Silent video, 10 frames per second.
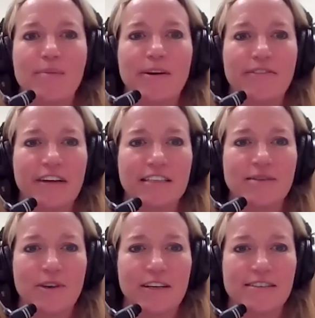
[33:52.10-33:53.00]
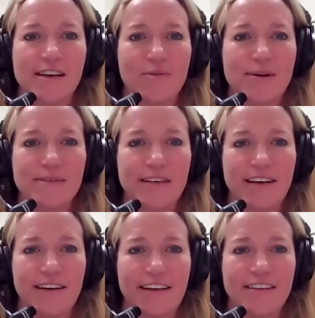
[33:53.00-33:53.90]
perfect. And what is that website
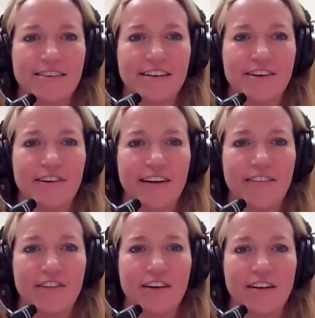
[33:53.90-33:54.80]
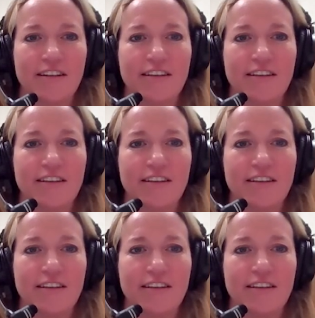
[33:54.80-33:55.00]
in case they don't have the?